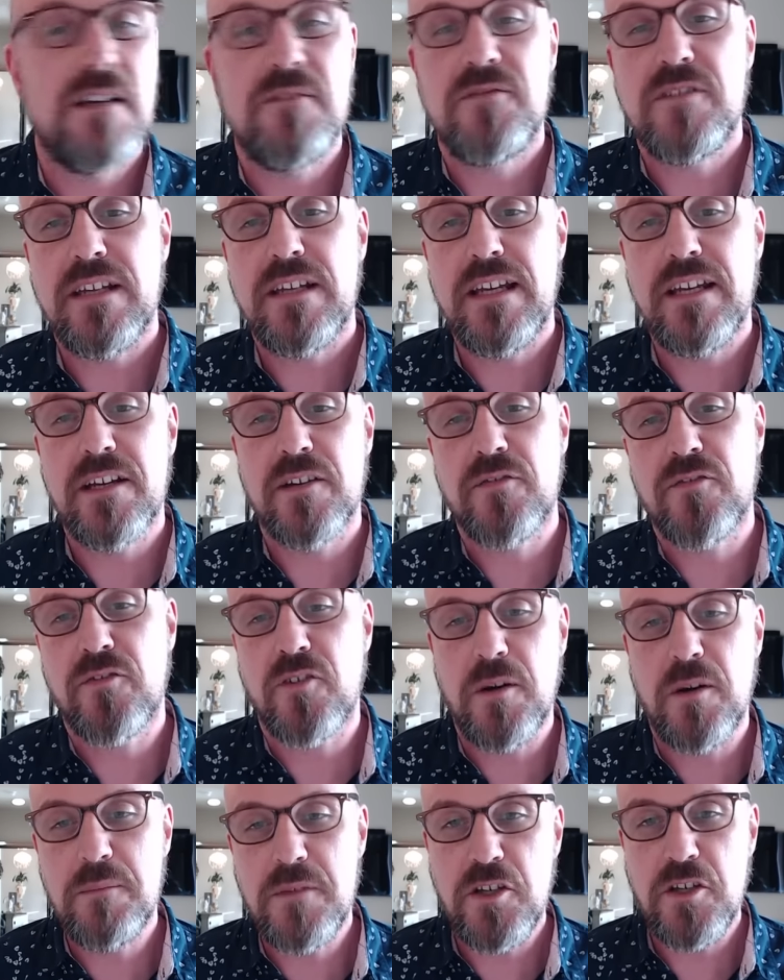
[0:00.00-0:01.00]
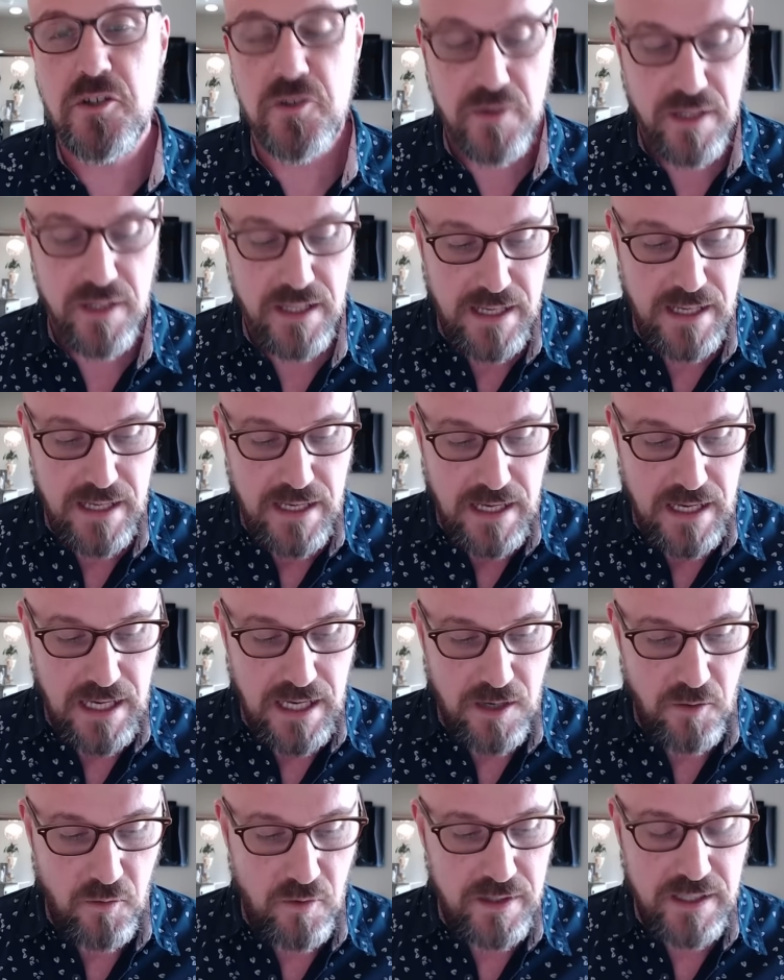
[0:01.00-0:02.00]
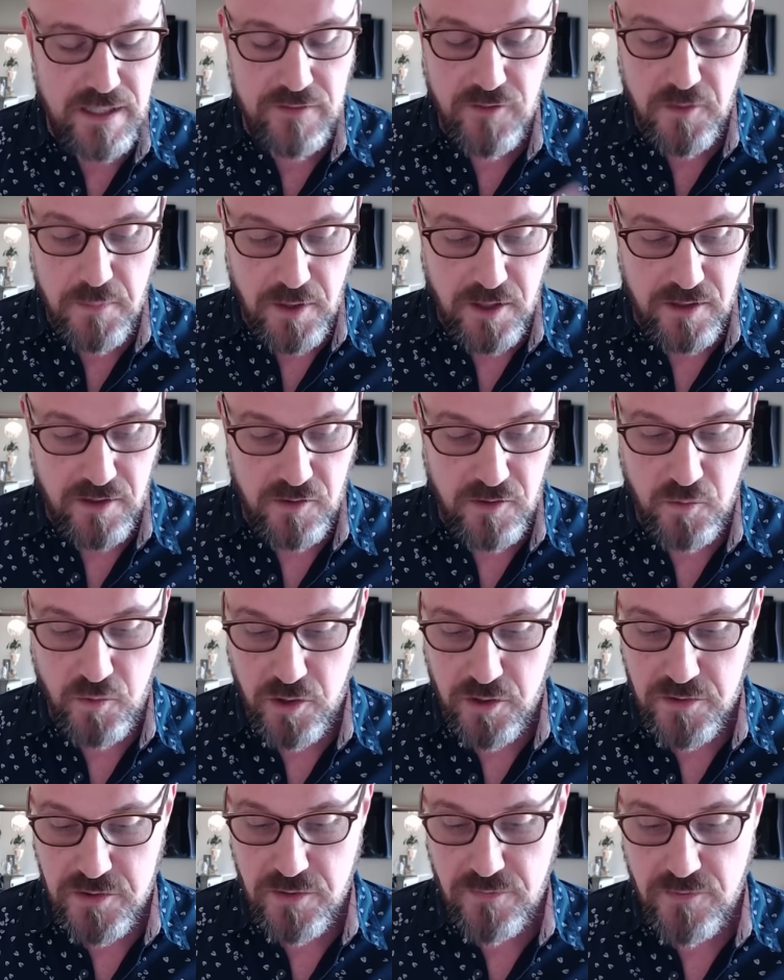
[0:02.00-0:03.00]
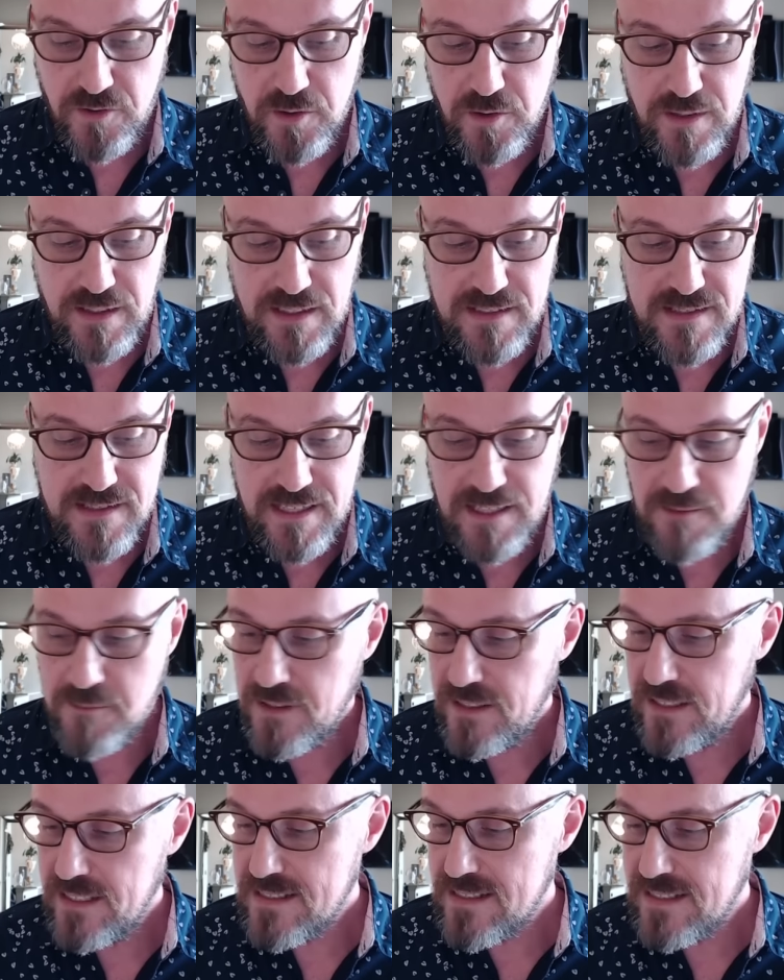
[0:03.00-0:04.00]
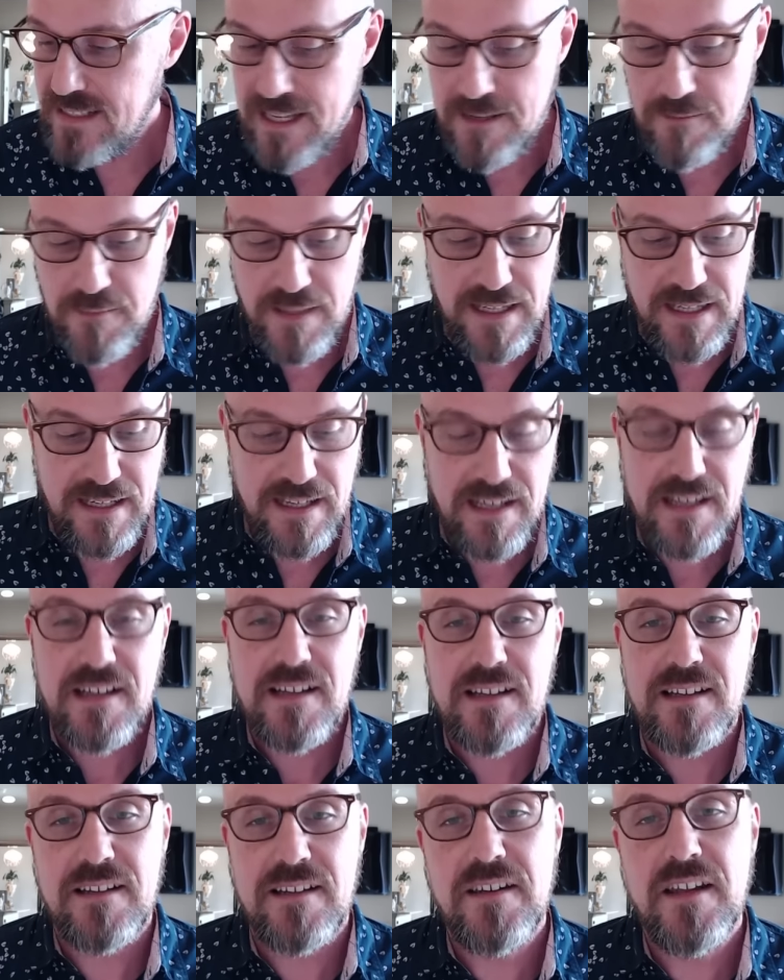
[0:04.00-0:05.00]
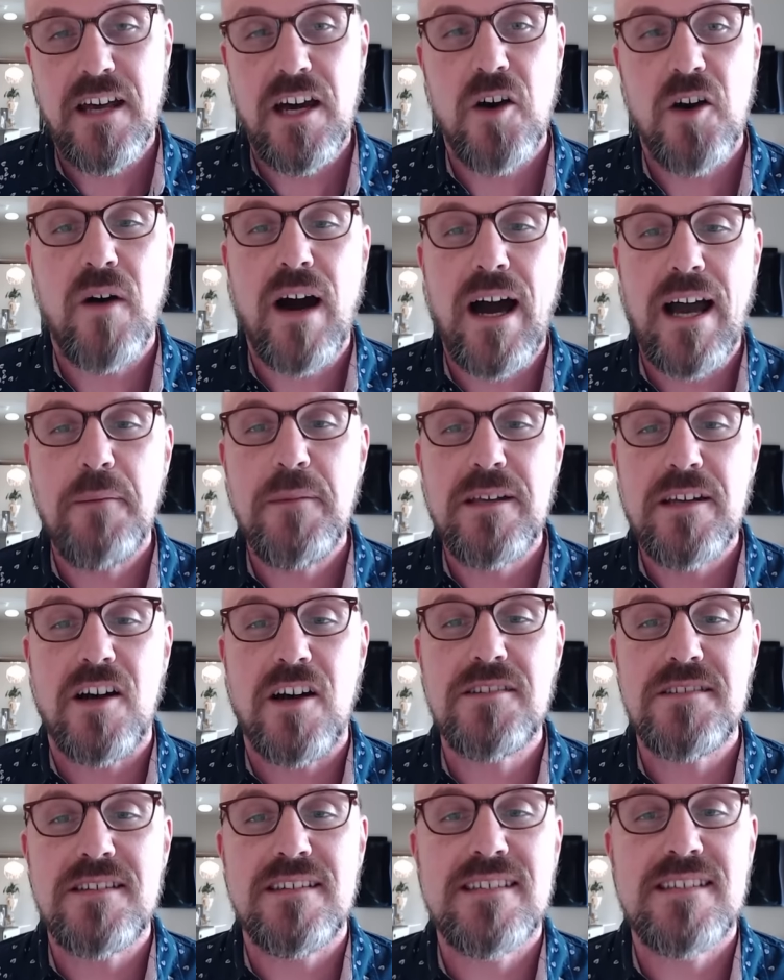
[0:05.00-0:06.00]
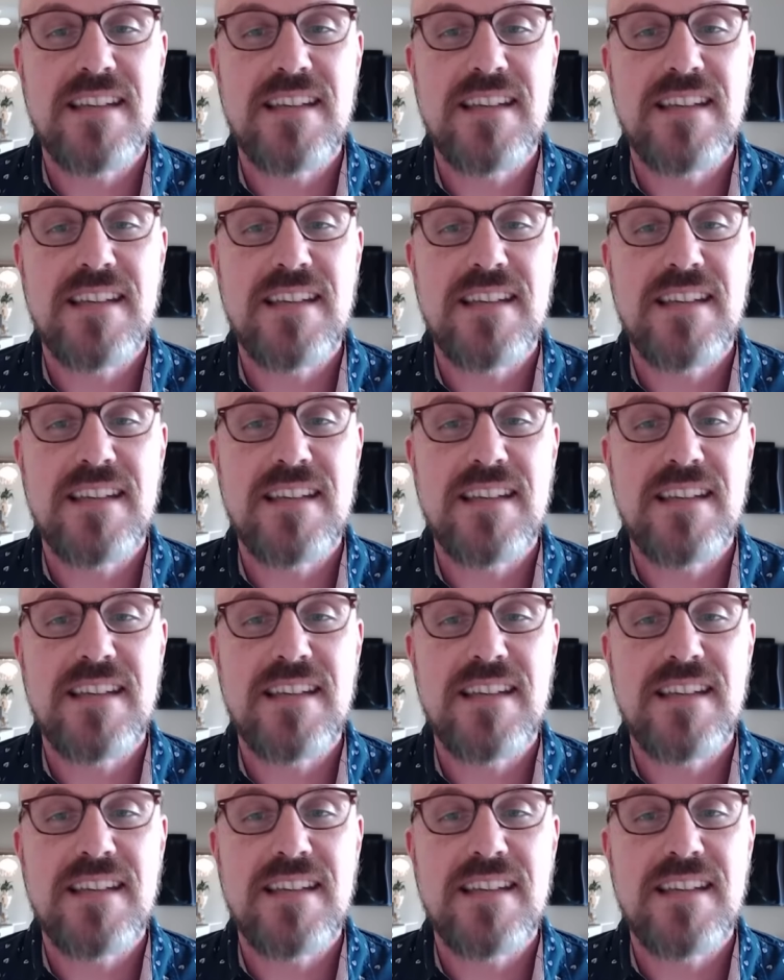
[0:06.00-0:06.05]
hear from you. Whatever part of the world you're viewing this in, please let me know. I'm in Austin,